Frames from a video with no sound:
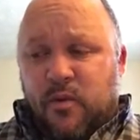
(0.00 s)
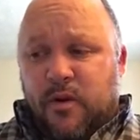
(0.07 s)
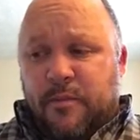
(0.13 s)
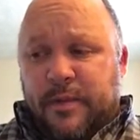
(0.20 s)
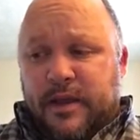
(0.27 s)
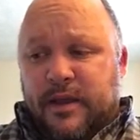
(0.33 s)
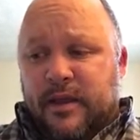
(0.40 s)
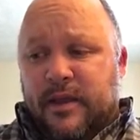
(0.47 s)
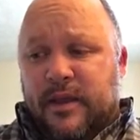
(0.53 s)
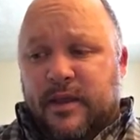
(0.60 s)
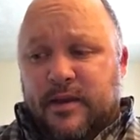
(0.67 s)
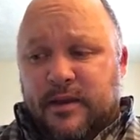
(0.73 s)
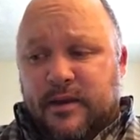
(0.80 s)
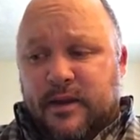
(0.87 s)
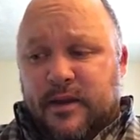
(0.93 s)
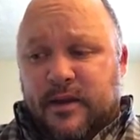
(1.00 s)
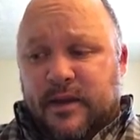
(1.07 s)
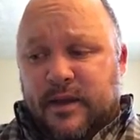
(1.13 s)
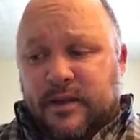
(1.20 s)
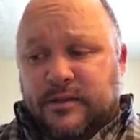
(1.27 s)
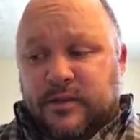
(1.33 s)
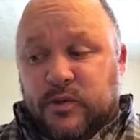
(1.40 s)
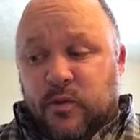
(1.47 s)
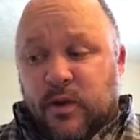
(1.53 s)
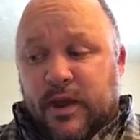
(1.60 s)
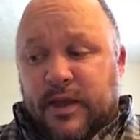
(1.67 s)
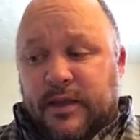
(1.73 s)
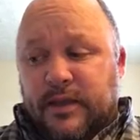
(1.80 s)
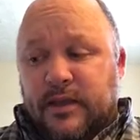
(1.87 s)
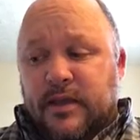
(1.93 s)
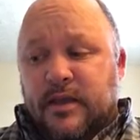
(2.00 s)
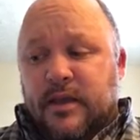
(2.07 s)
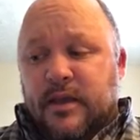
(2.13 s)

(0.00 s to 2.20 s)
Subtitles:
woman, and so I